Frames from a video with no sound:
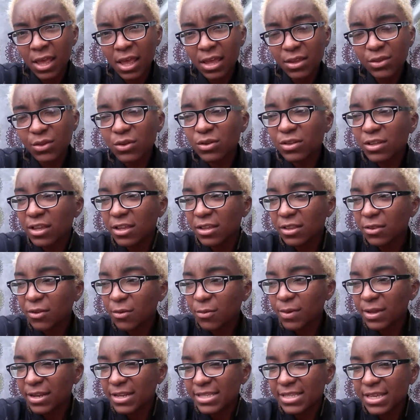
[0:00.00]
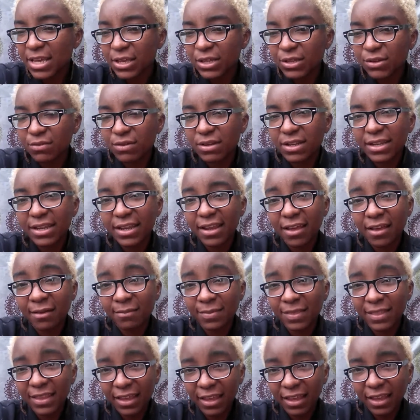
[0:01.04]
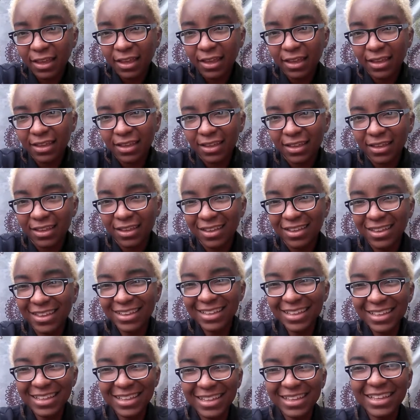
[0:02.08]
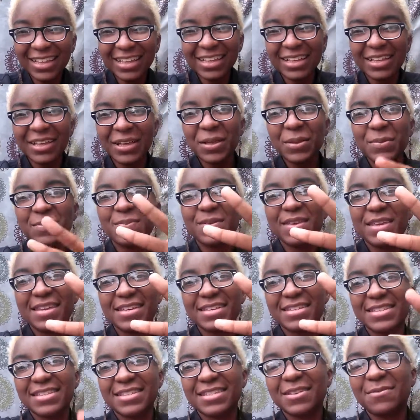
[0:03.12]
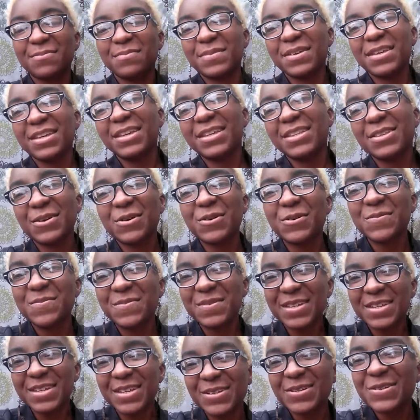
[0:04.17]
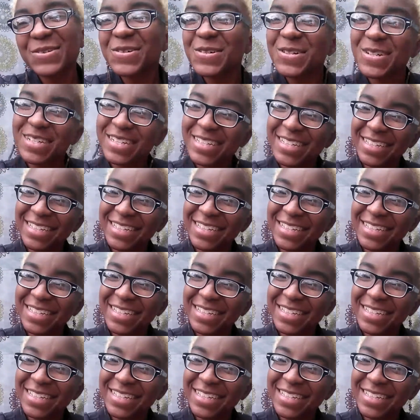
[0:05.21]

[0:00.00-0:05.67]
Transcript: and don't let no one tell you a damn thing. Peace. Be dope, be you.